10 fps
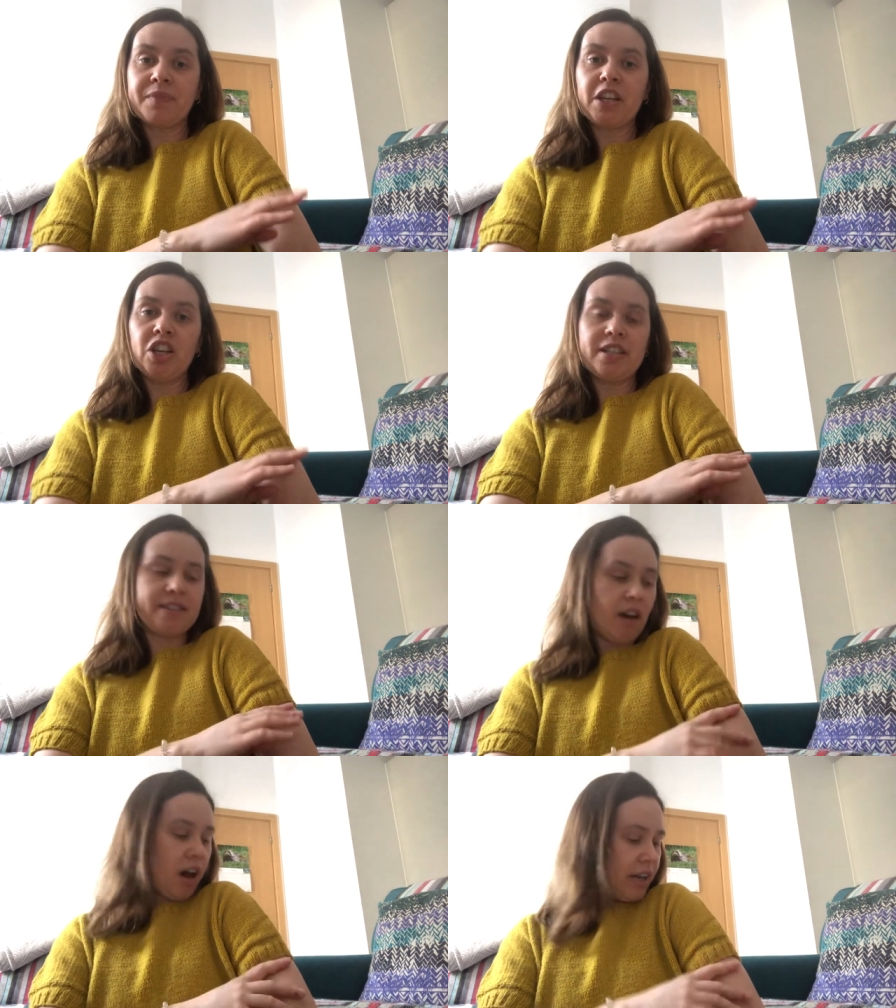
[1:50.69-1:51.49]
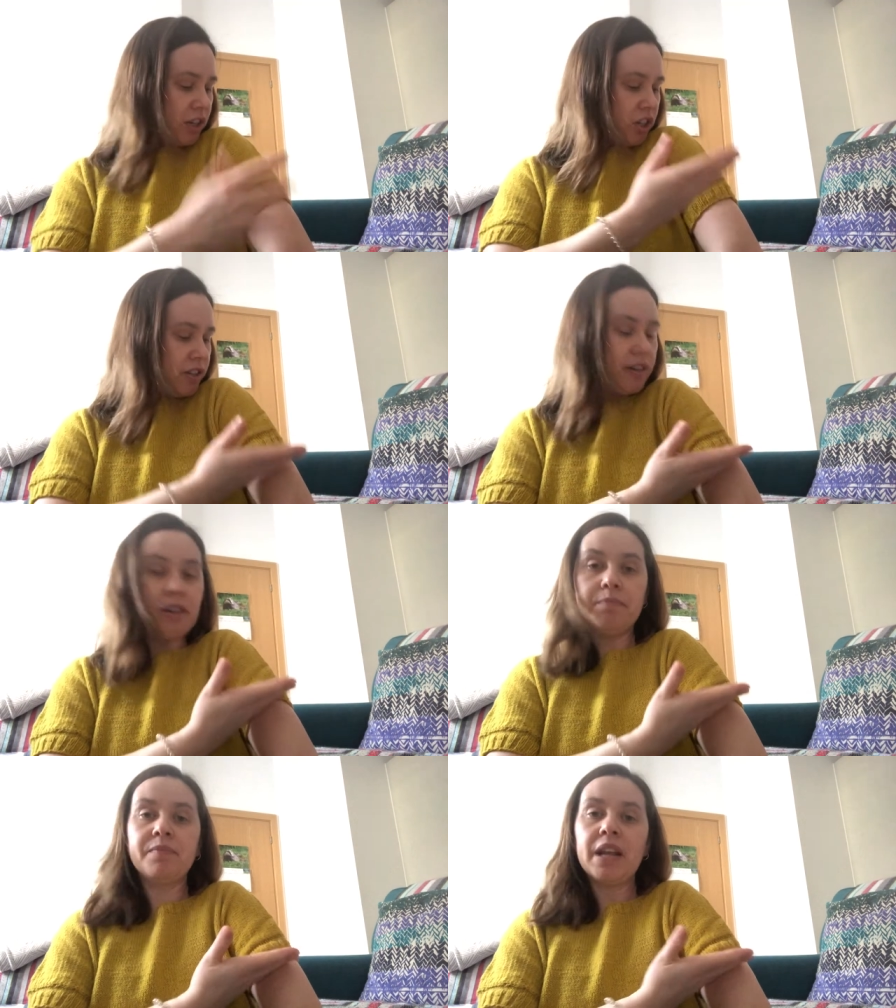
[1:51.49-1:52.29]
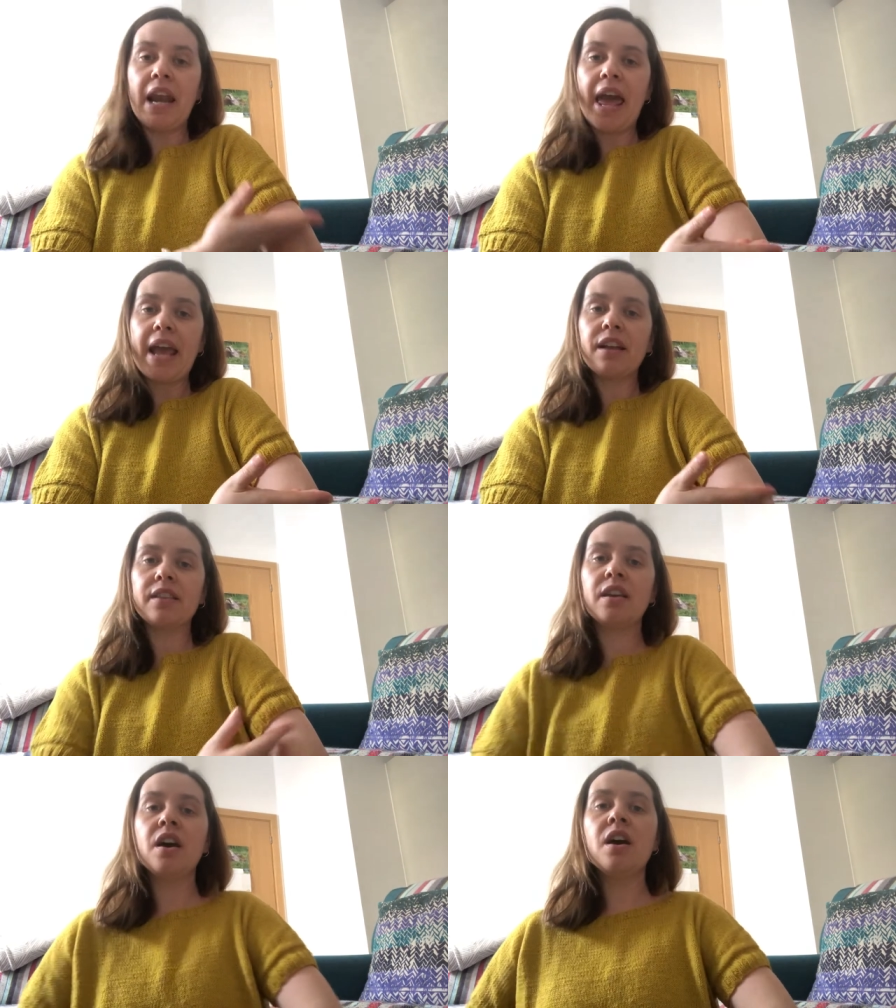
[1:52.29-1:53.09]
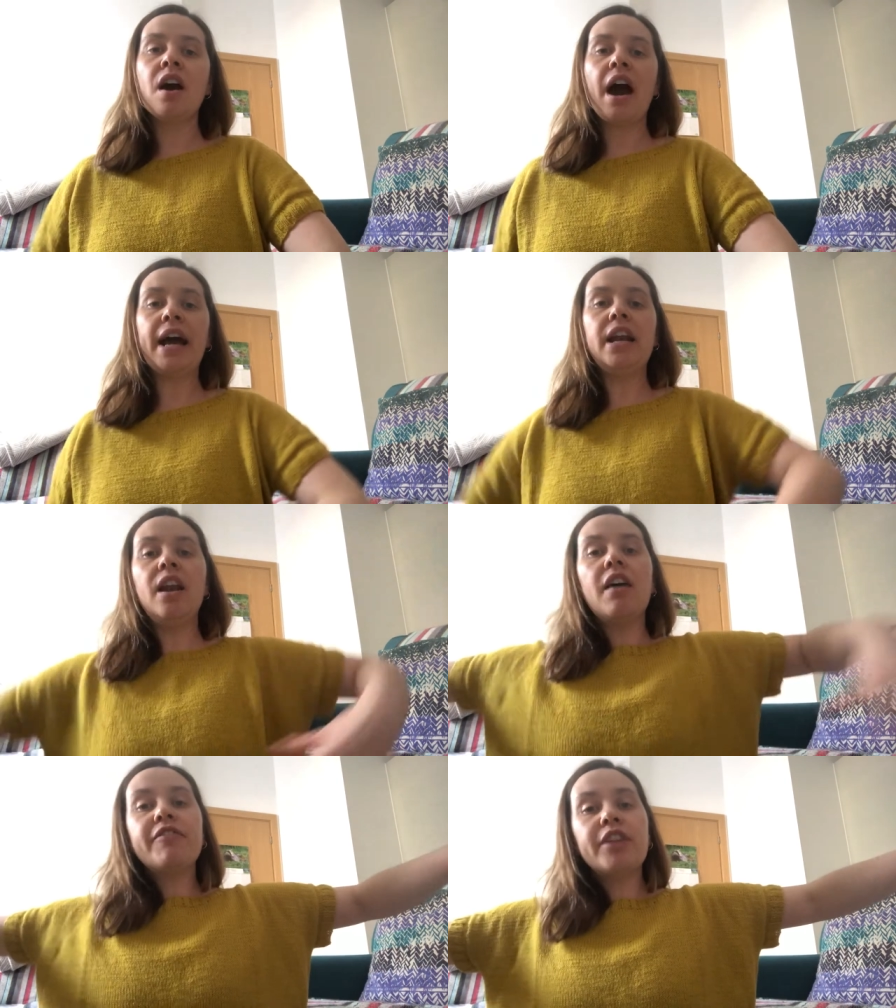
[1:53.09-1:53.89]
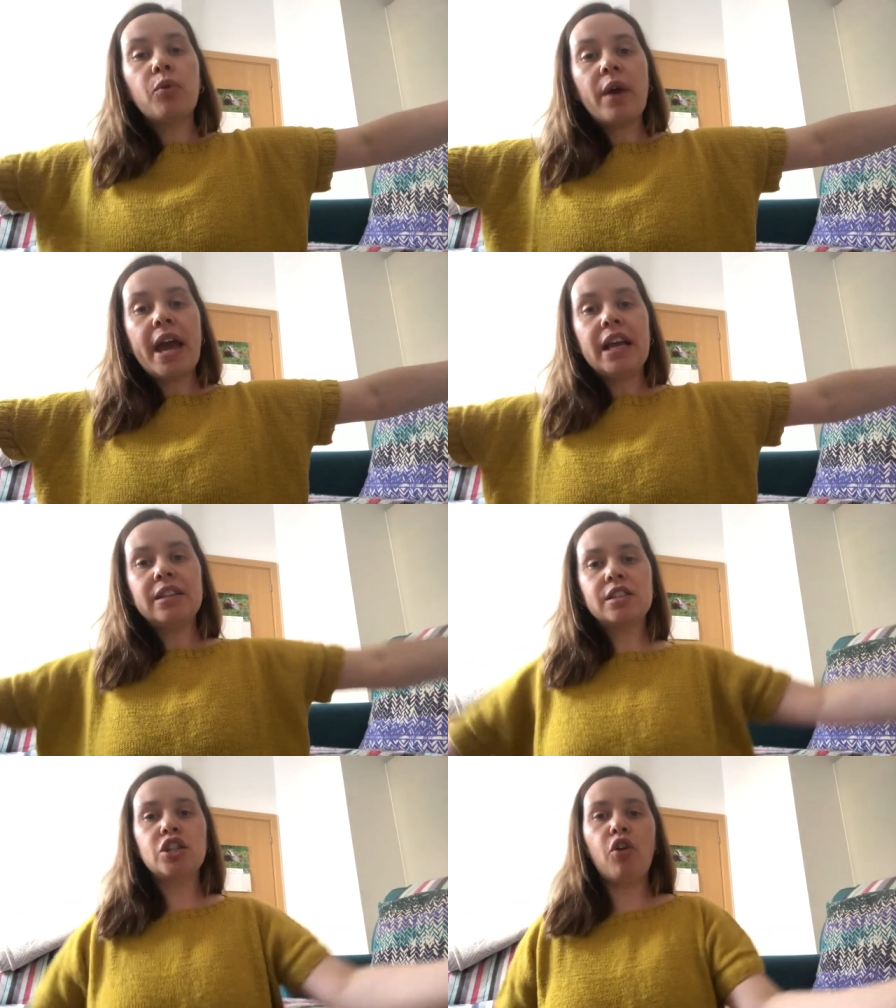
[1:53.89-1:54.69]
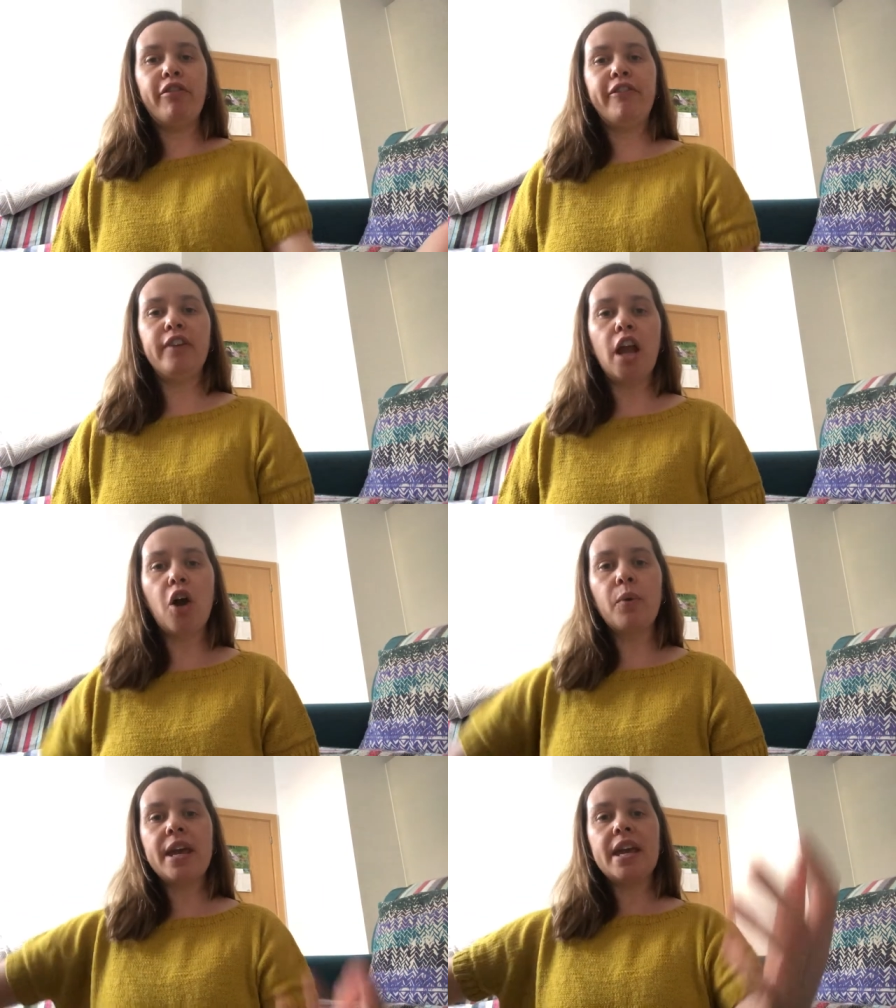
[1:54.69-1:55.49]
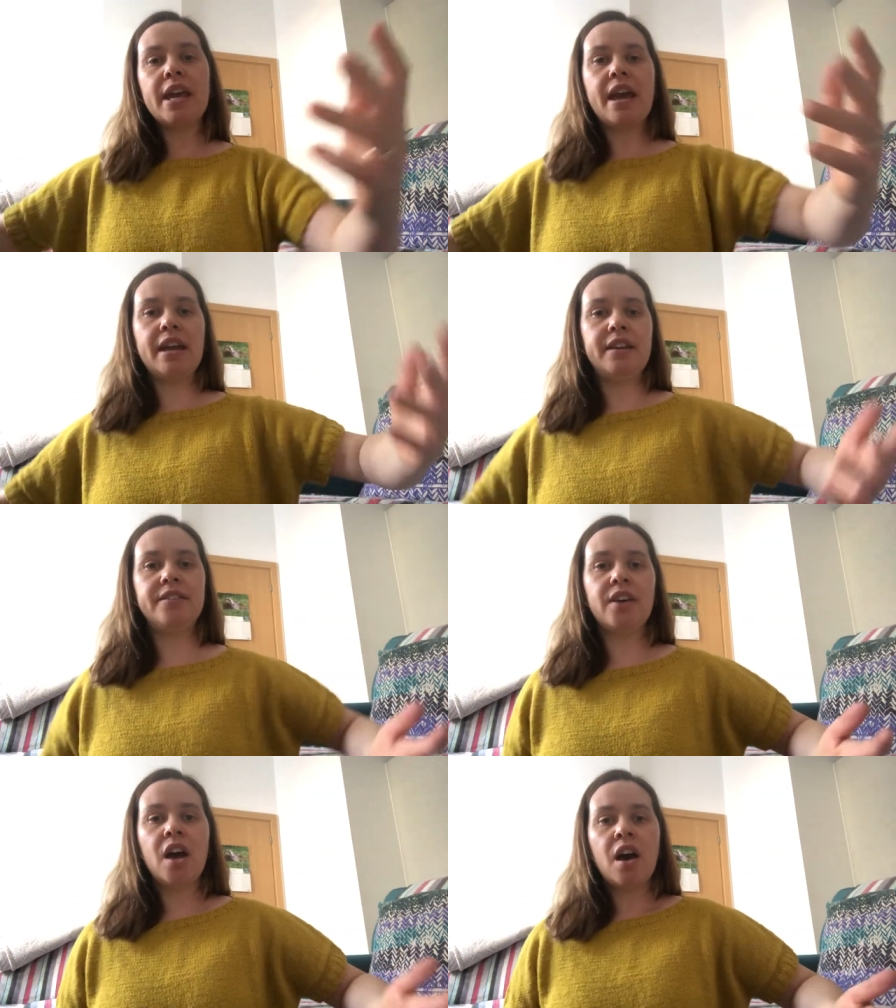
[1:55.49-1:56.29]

good size good um, length I love the way it's so flowy and